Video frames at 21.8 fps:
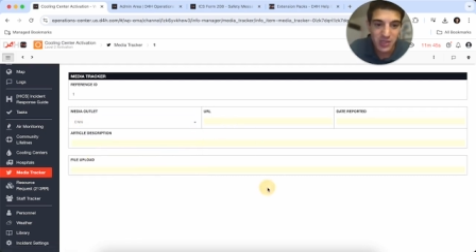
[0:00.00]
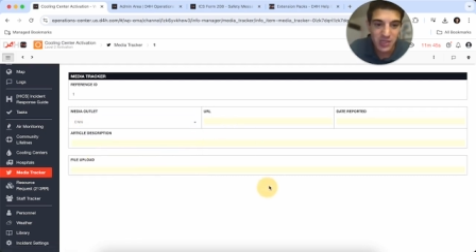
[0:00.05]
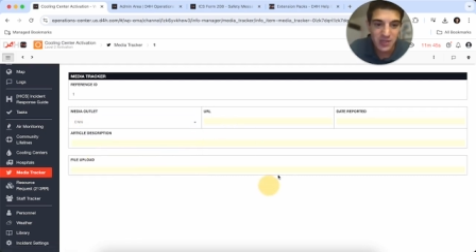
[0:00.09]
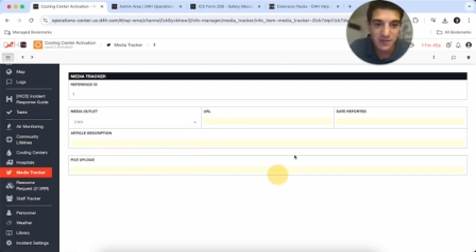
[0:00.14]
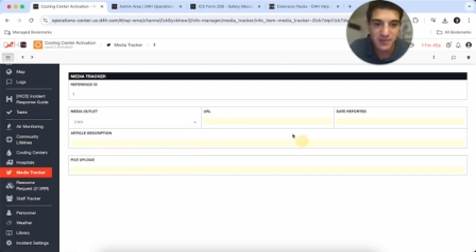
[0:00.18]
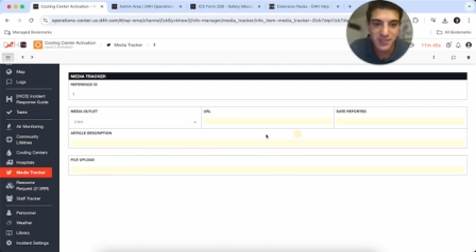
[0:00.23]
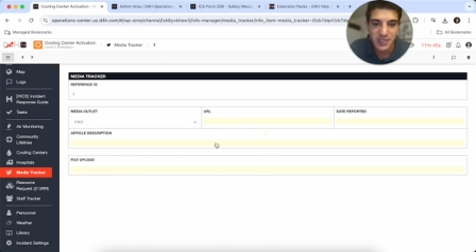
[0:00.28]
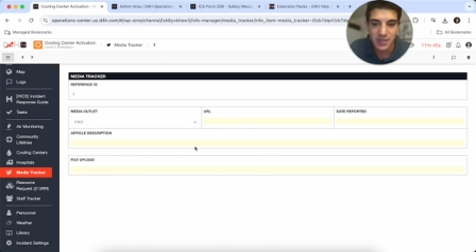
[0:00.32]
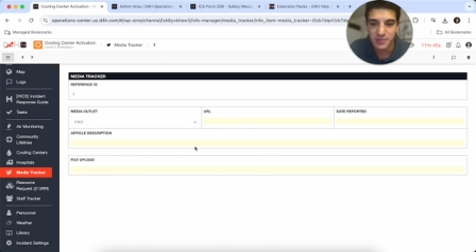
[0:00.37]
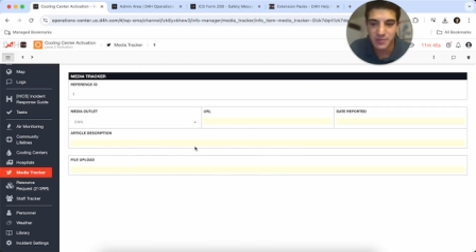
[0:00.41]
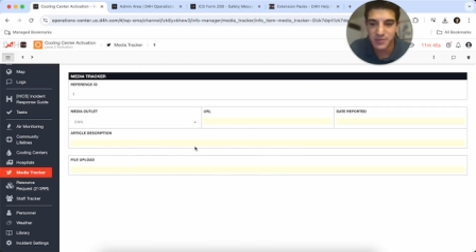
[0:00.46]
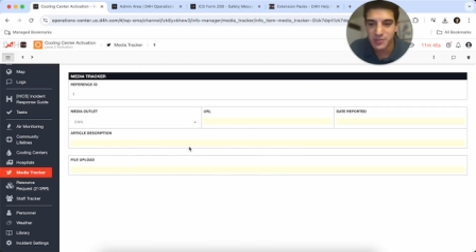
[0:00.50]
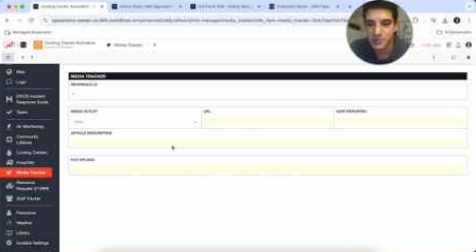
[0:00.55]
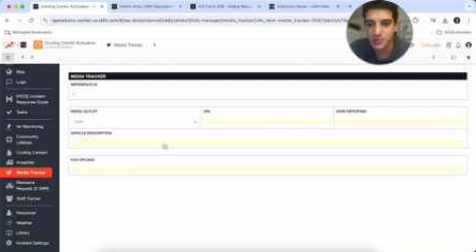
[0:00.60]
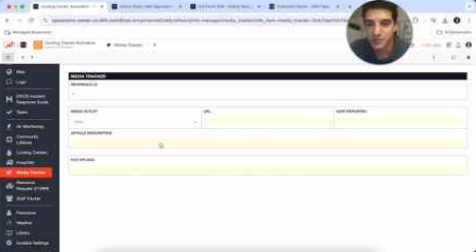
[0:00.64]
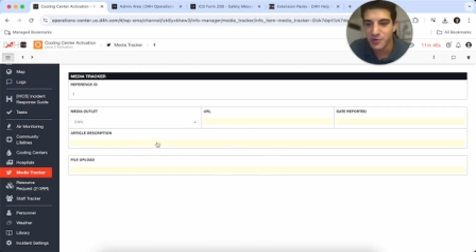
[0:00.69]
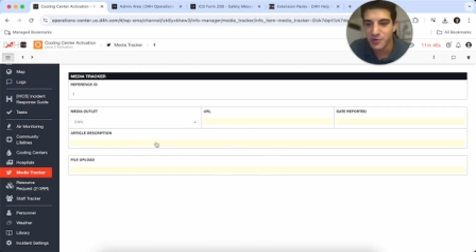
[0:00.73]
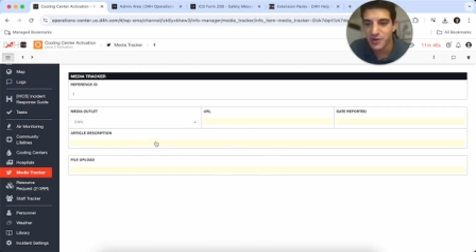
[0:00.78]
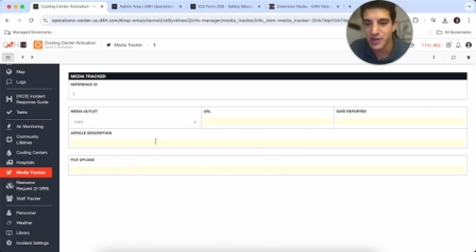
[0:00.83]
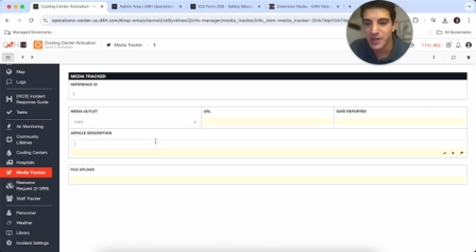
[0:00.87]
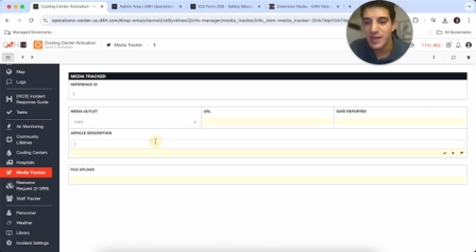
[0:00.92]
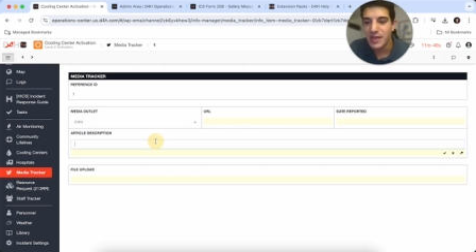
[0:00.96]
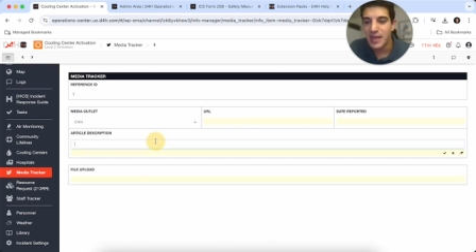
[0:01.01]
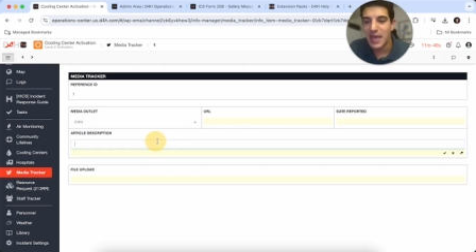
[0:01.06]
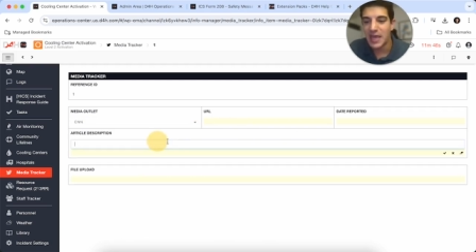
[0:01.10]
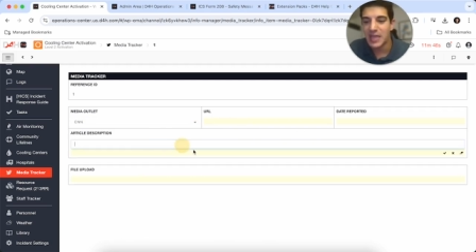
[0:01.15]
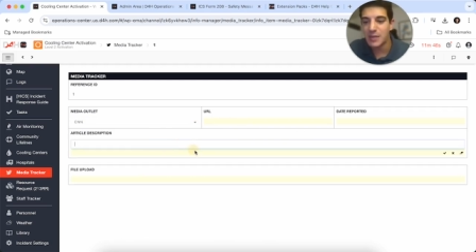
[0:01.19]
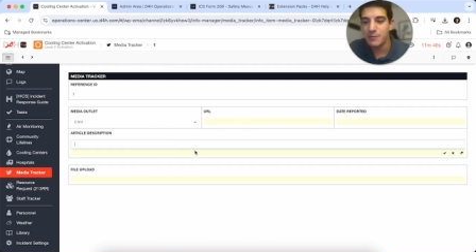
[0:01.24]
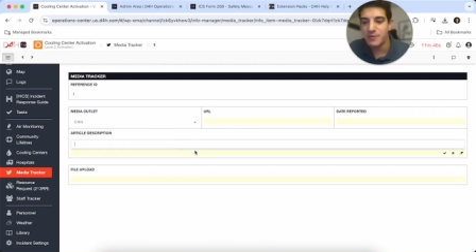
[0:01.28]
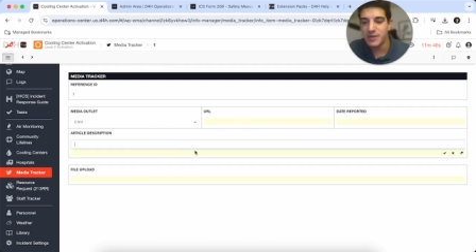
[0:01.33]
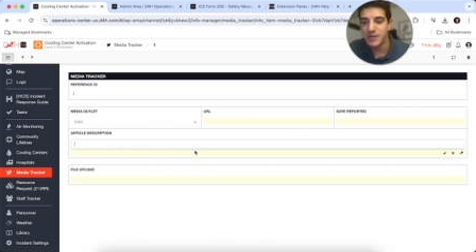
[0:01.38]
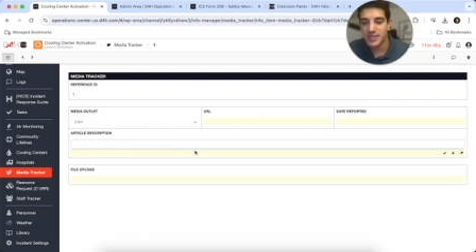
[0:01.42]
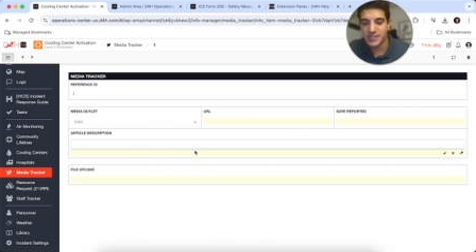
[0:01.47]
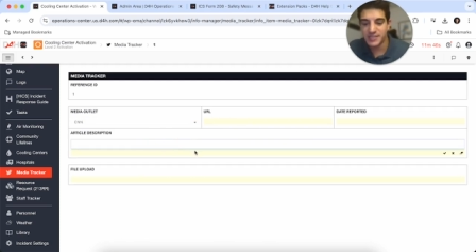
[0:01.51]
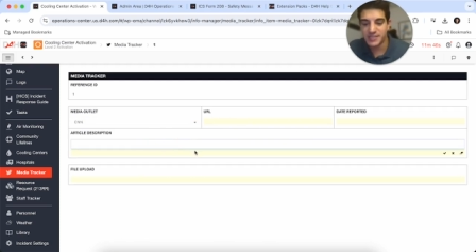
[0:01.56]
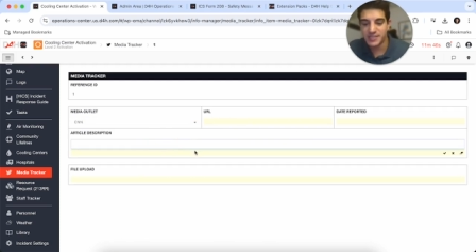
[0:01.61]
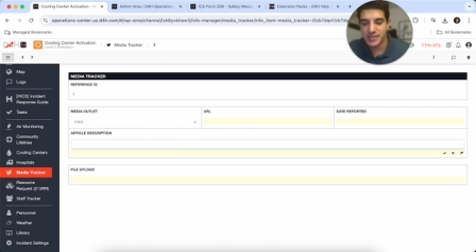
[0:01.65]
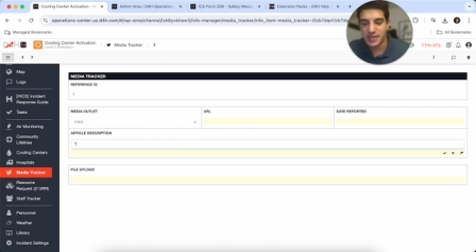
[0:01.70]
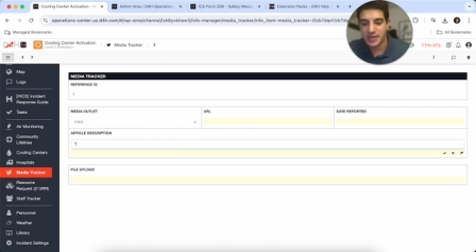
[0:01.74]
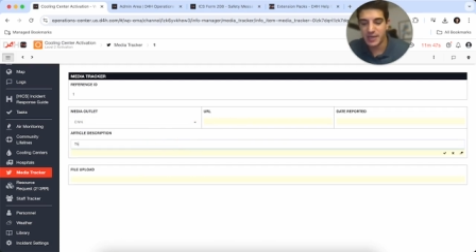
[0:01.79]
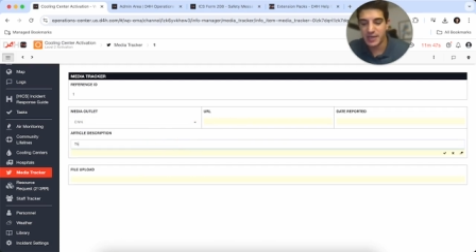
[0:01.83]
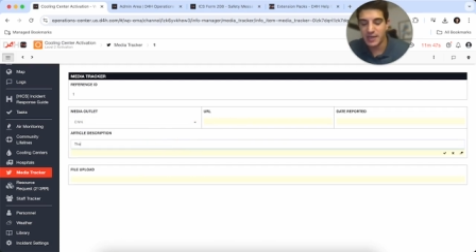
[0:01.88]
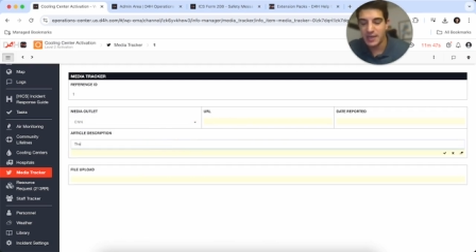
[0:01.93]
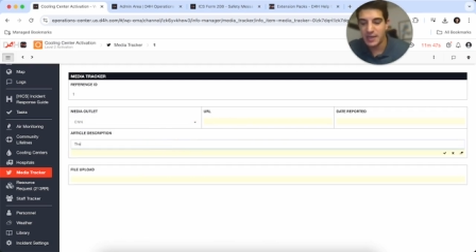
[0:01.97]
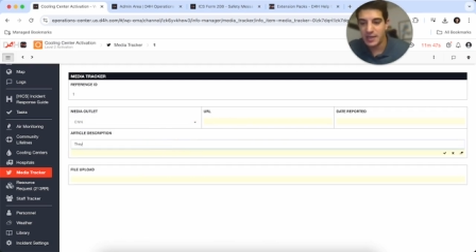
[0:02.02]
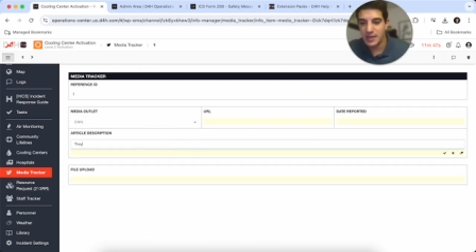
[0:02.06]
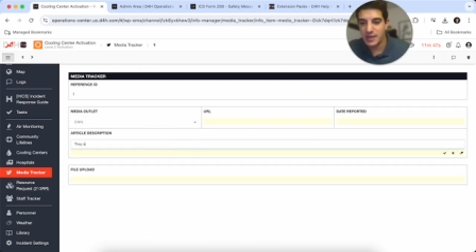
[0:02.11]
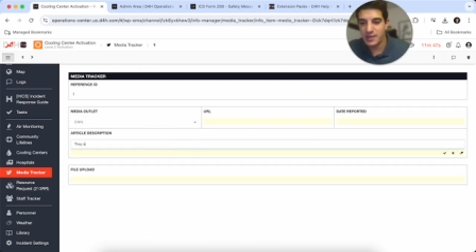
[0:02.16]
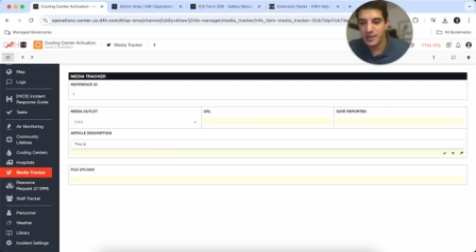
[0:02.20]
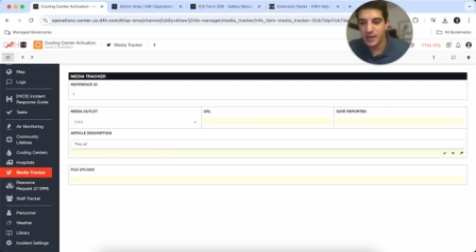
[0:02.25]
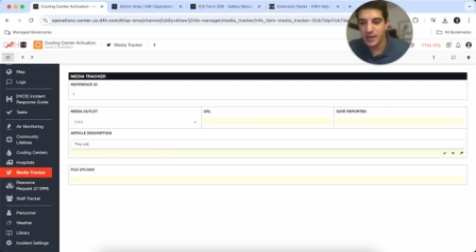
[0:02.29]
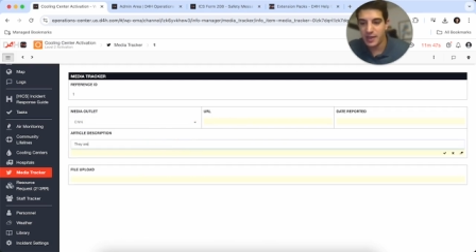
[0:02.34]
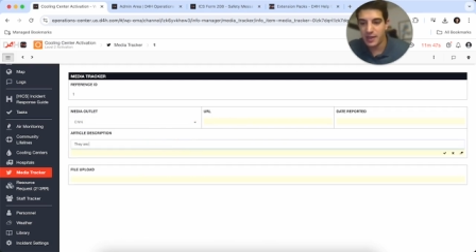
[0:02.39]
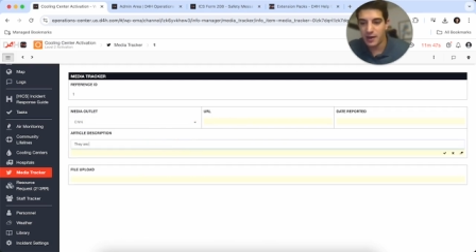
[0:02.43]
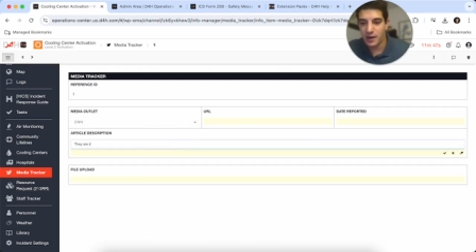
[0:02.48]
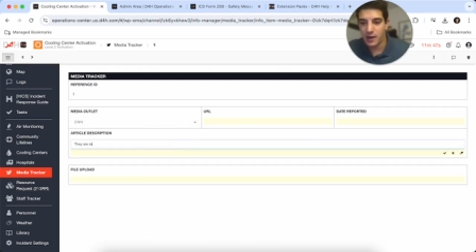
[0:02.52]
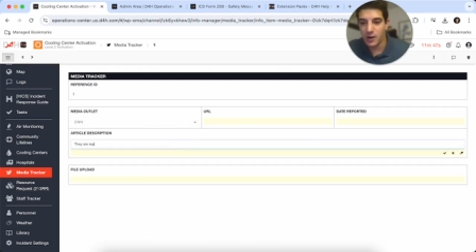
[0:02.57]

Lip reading: of some sort, and then we can say they are